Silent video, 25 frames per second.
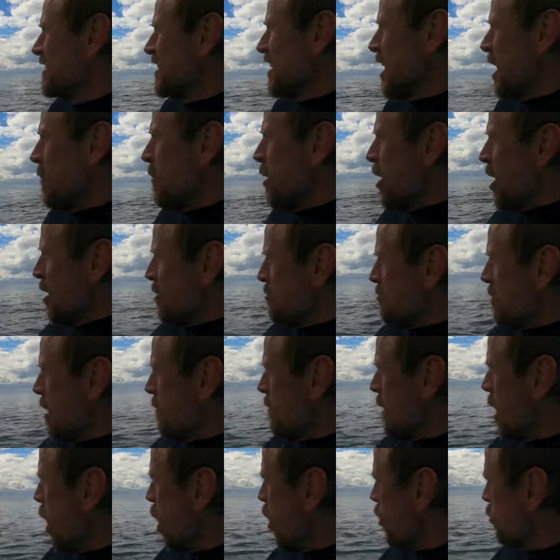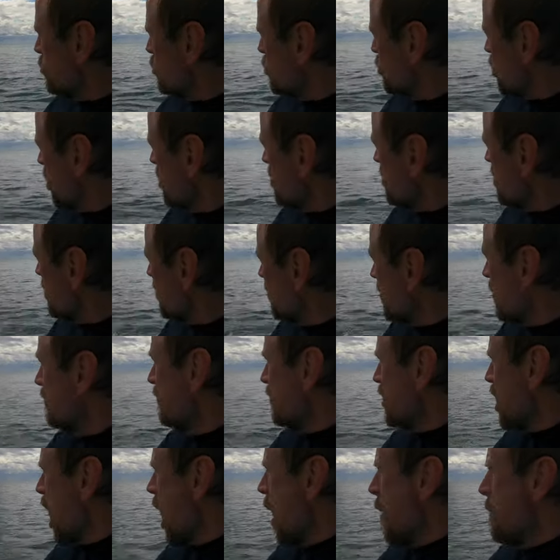Come on, Mama Ocean, give
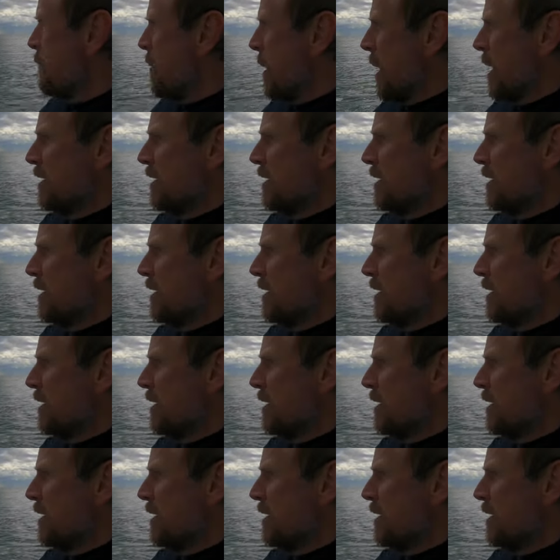it up.